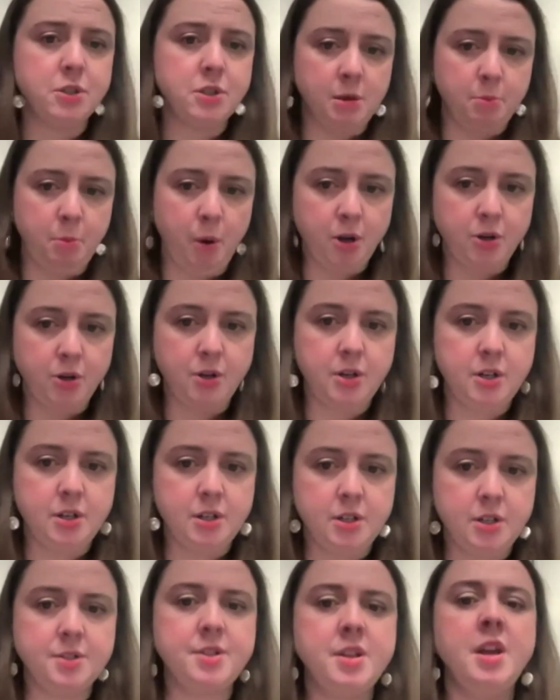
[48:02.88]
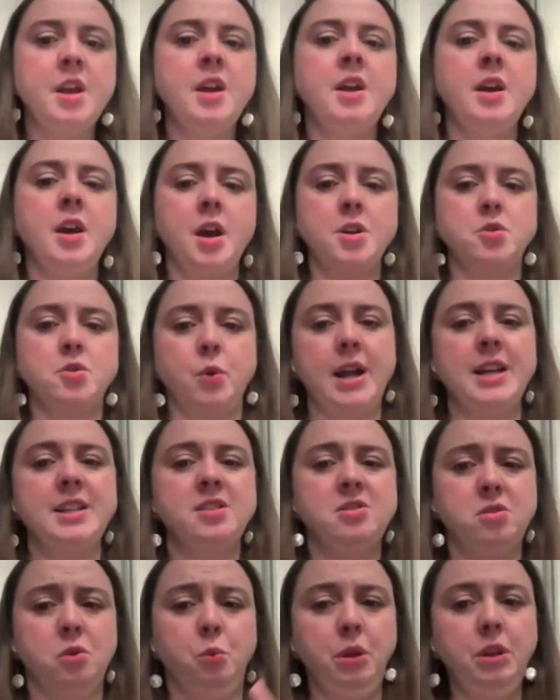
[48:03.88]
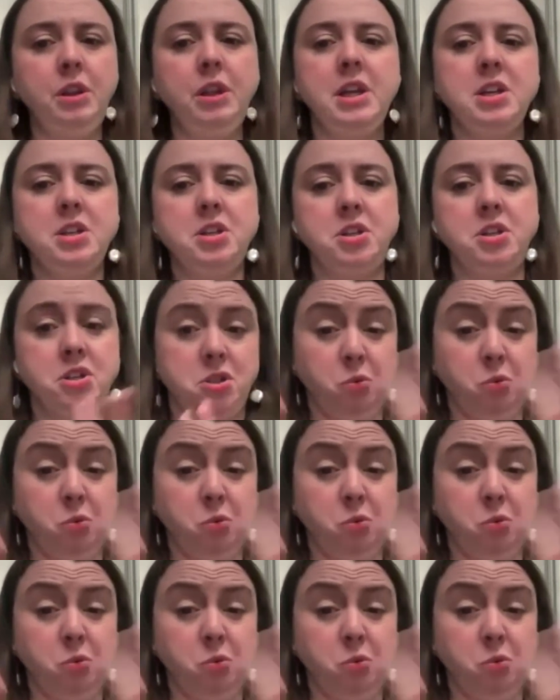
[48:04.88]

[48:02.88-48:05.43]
spouses and partners address the really